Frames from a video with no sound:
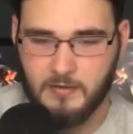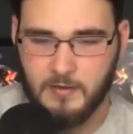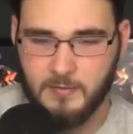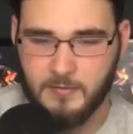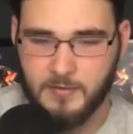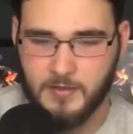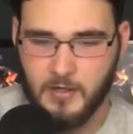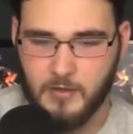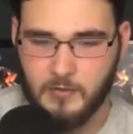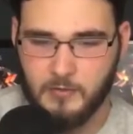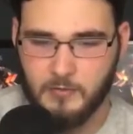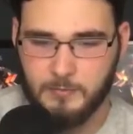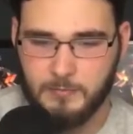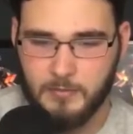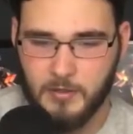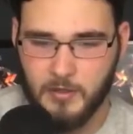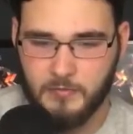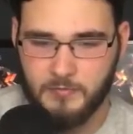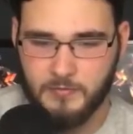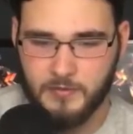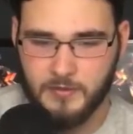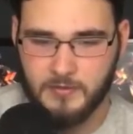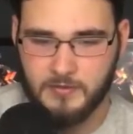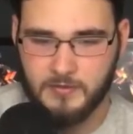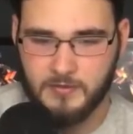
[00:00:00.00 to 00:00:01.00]
There we go.
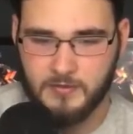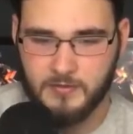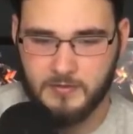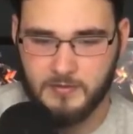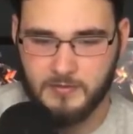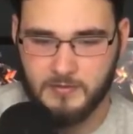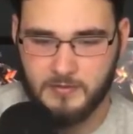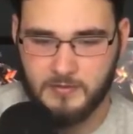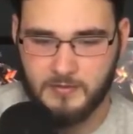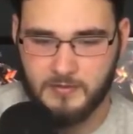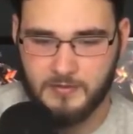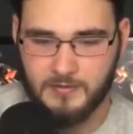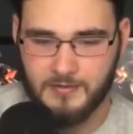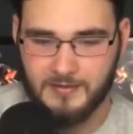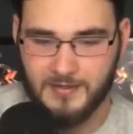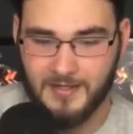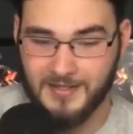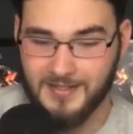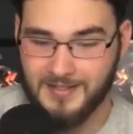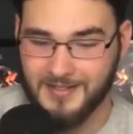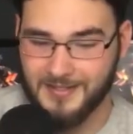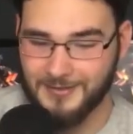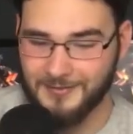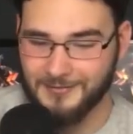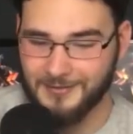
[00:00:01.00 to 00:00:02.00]
Perfect.
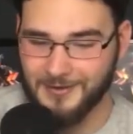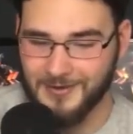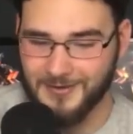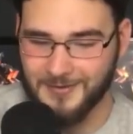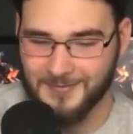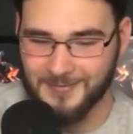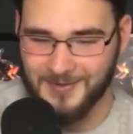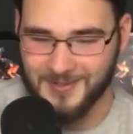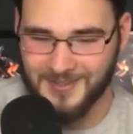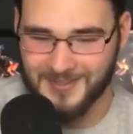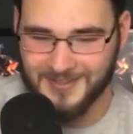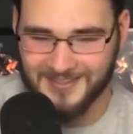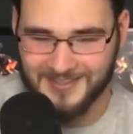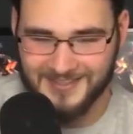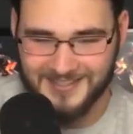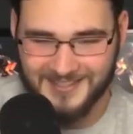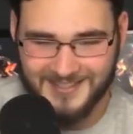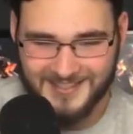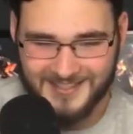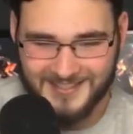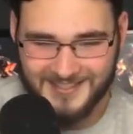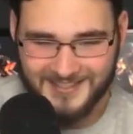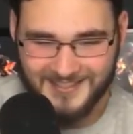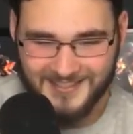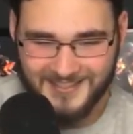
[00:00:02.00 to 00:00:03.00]
Thank you very
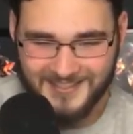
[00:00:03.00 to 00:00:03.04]
much.